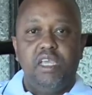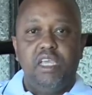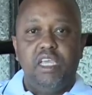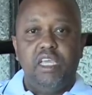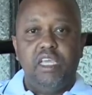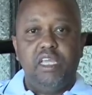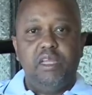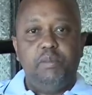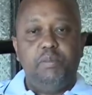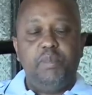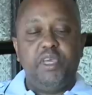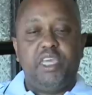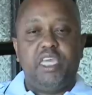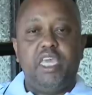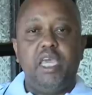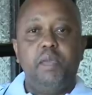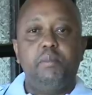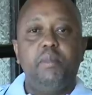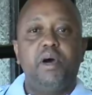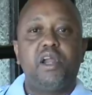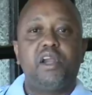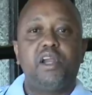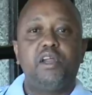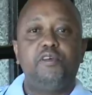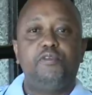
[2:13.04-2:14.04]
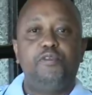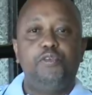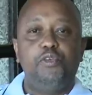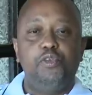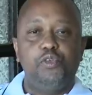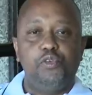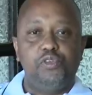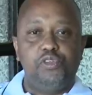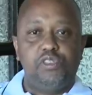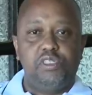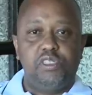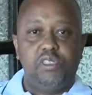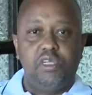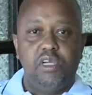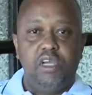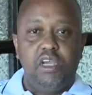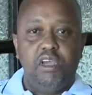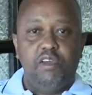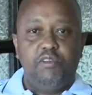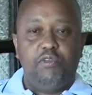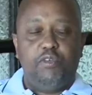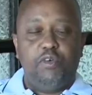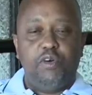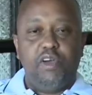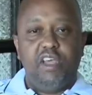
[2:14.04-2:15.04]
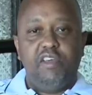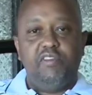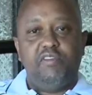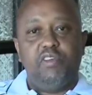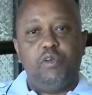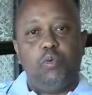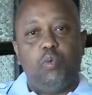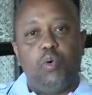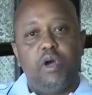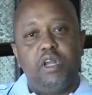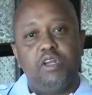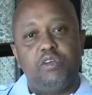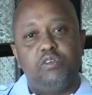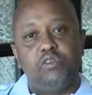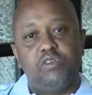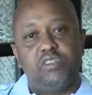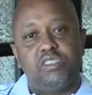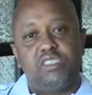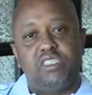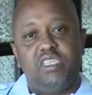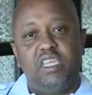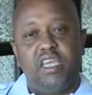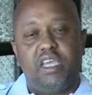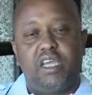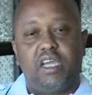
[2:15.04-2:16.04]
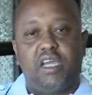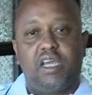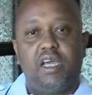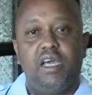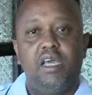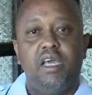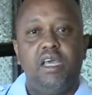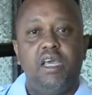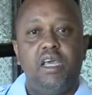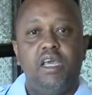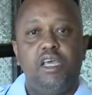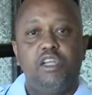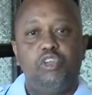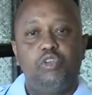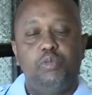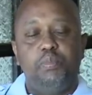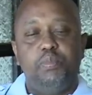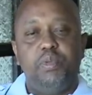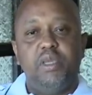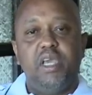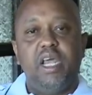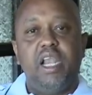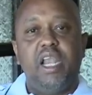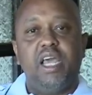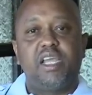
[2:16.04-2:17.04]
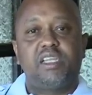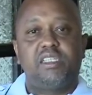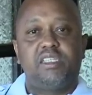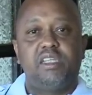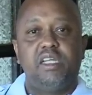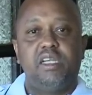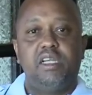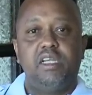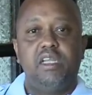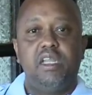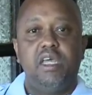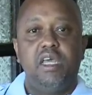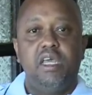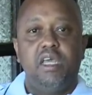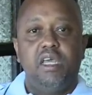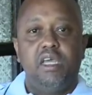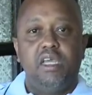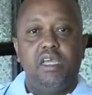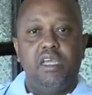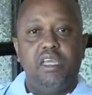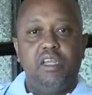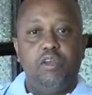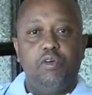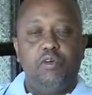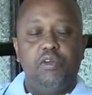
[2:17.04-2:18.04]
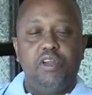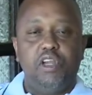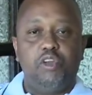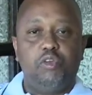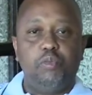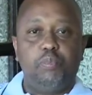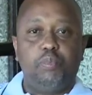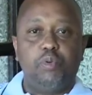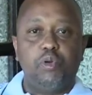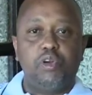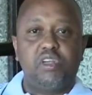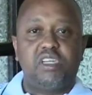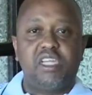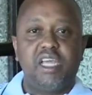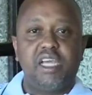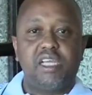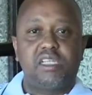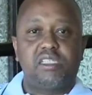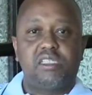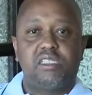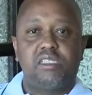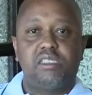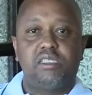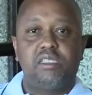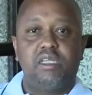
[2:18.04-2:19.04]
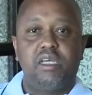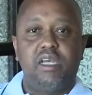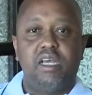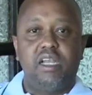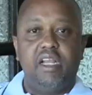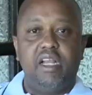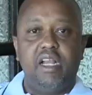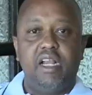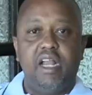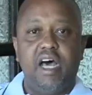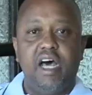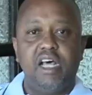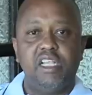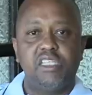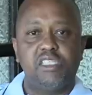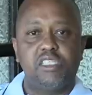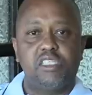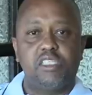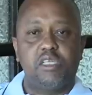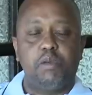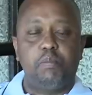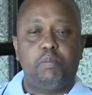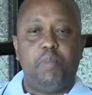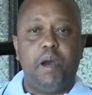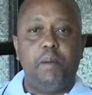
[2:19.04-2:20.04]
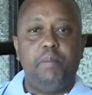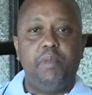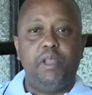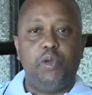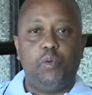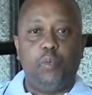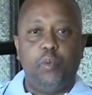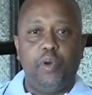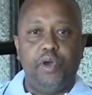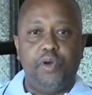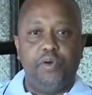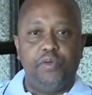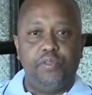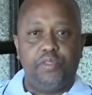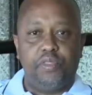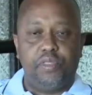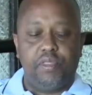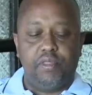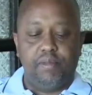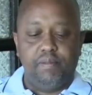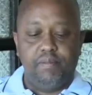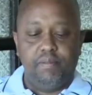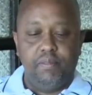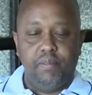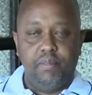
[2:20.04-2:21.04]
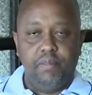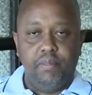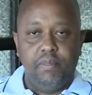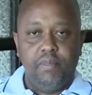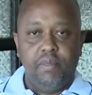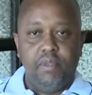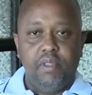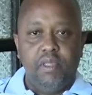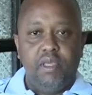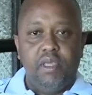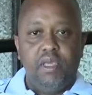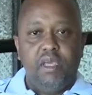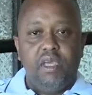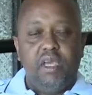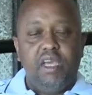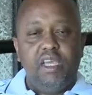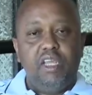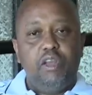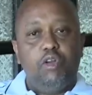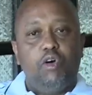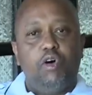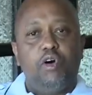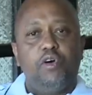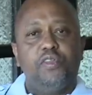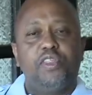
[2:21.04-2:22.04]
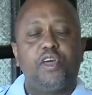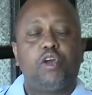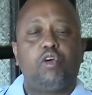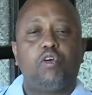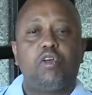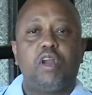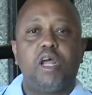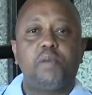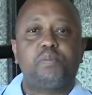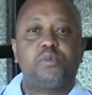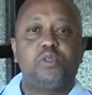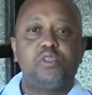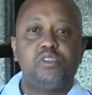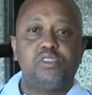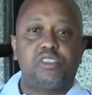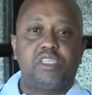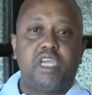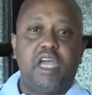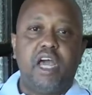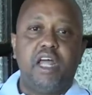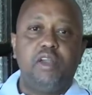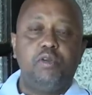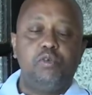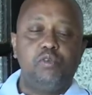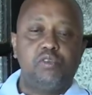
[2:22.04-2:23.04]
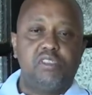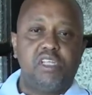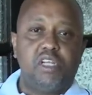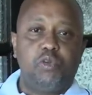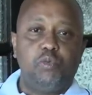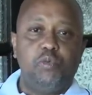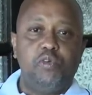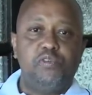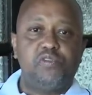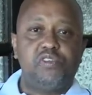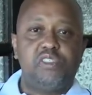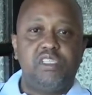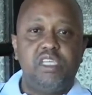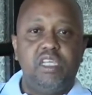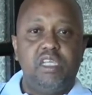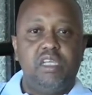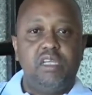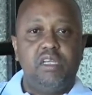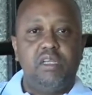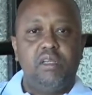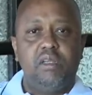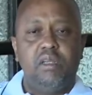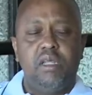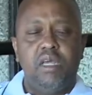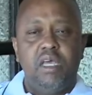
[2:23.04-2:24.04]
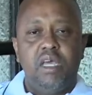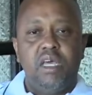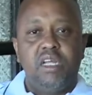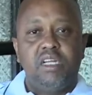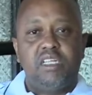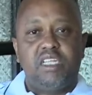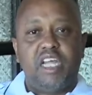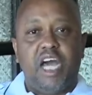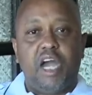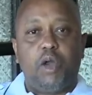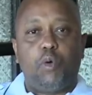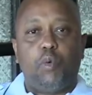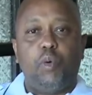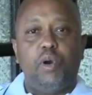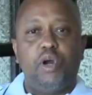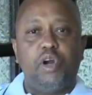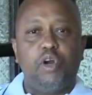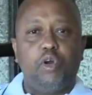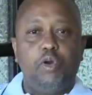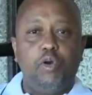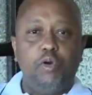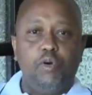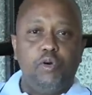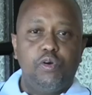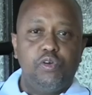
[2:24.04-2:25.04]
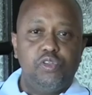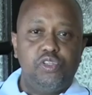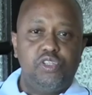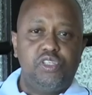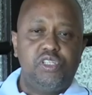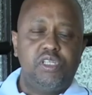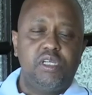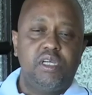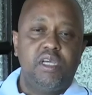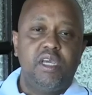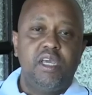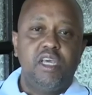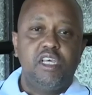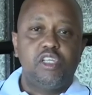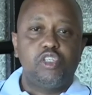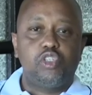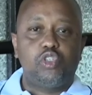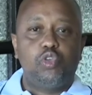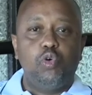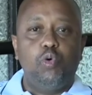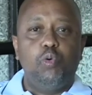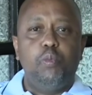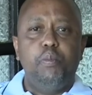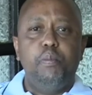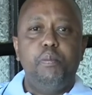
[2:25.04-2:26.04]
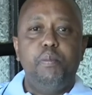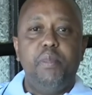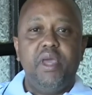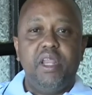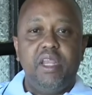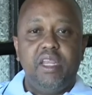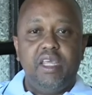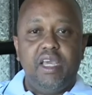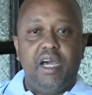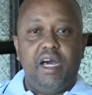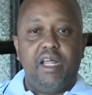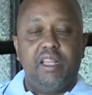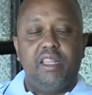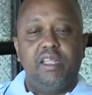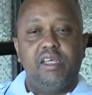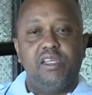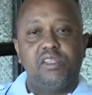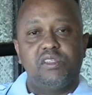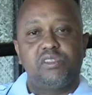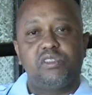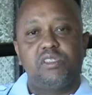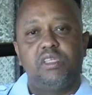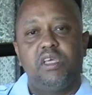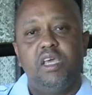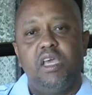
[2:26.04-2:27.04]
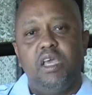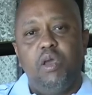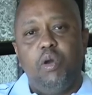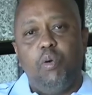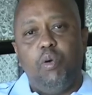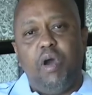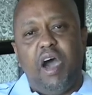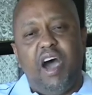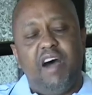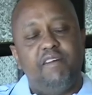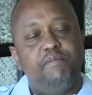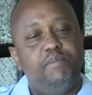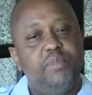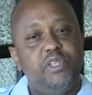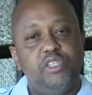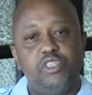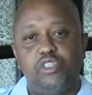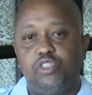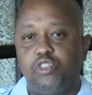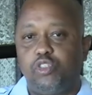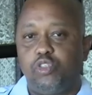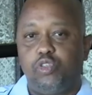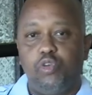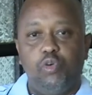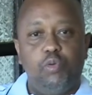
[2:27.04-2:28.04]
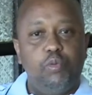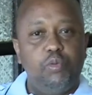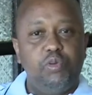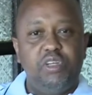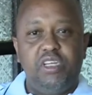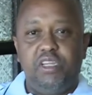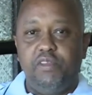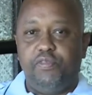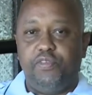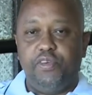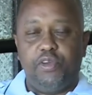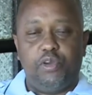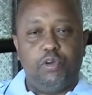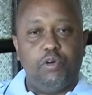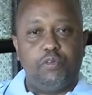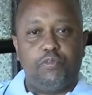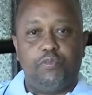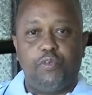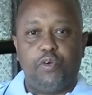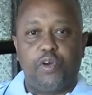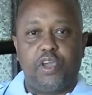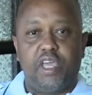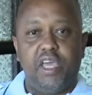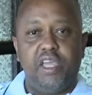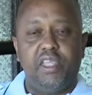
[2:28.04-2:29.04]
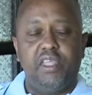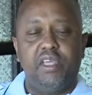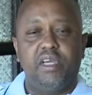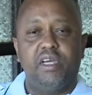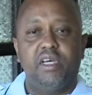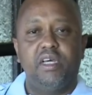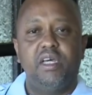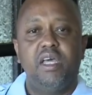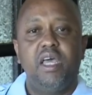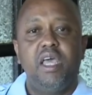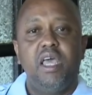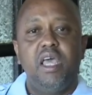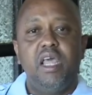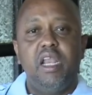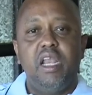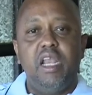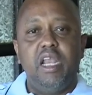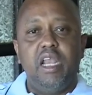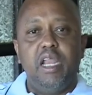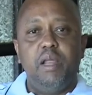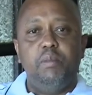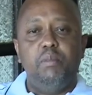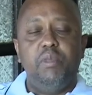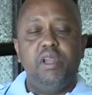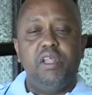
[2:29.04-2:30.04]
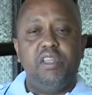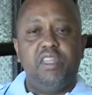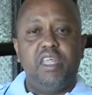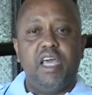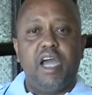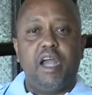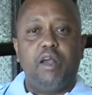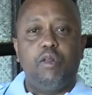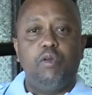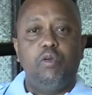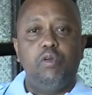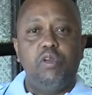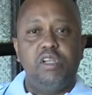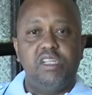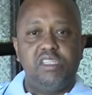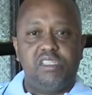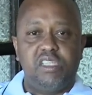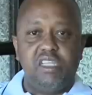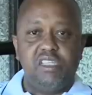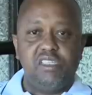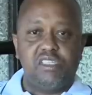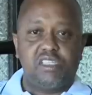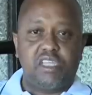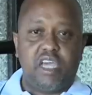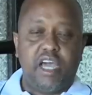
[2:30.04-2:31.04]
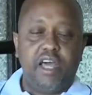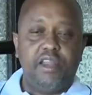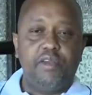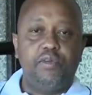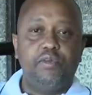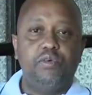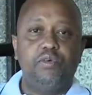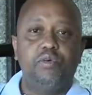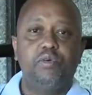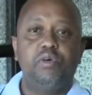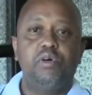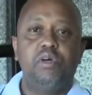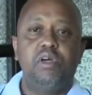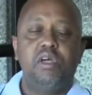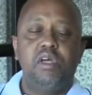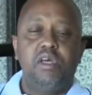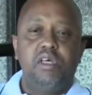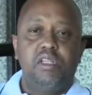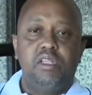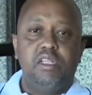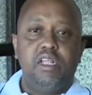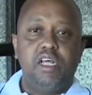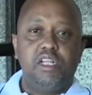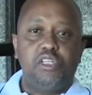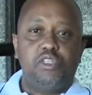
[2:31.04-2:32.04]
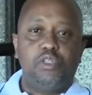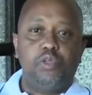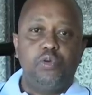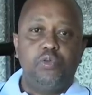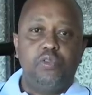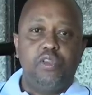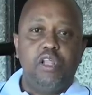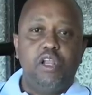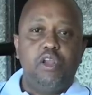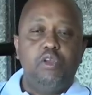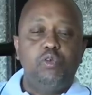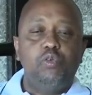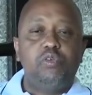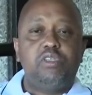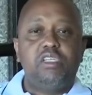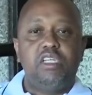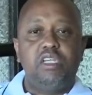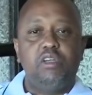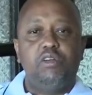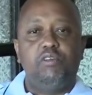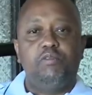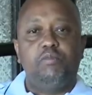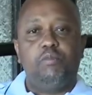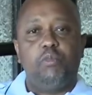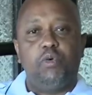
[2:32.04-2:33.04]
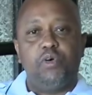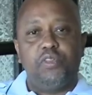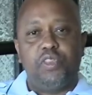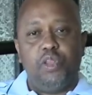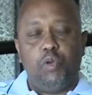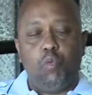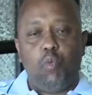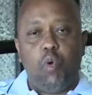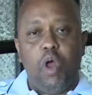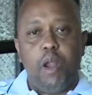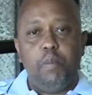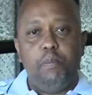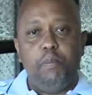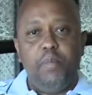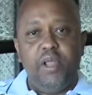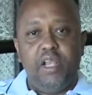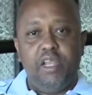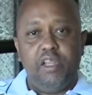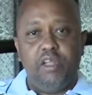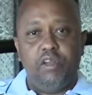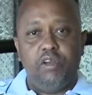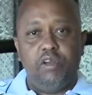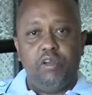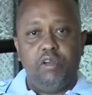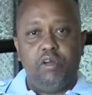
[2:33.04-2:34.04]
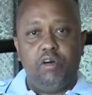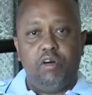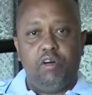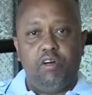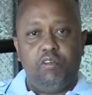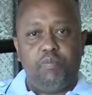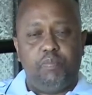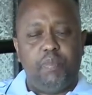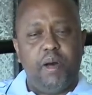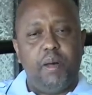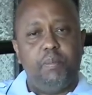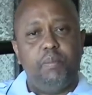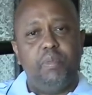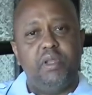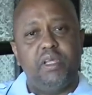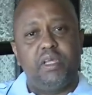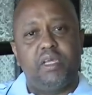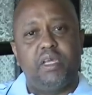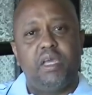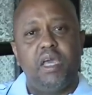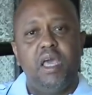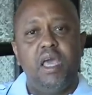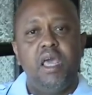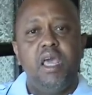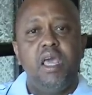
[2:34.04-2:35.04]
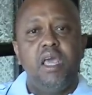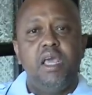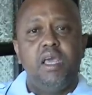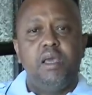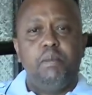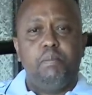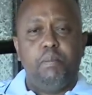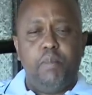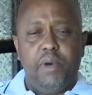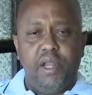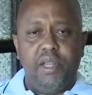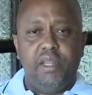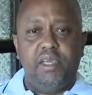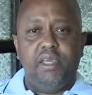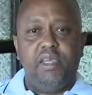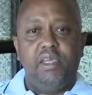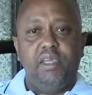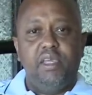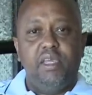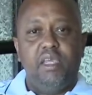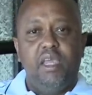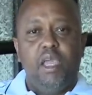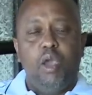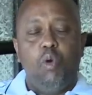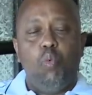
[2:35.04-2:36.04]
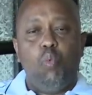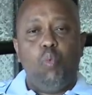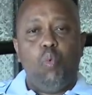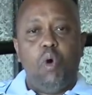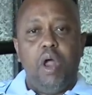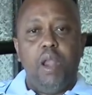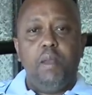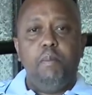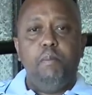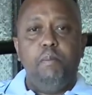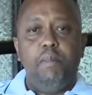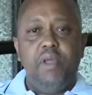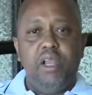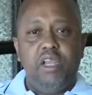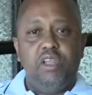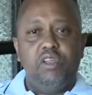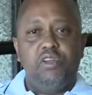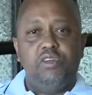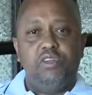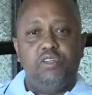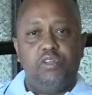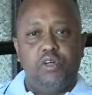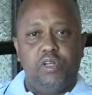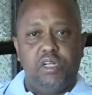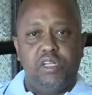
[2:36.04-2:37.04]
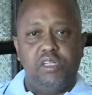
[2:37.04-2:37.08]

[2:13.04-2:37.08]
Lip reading: It became a refuge for everyone to seek to be elected in order to protect and enhance public wealth. In all the corruption scandals that we've seen, Takwa, Gorge, so many others have been so difficult for Kenya, namely the Anglo Leasing scandal that showed the looting of more than 1 billion of public money, $1 billion.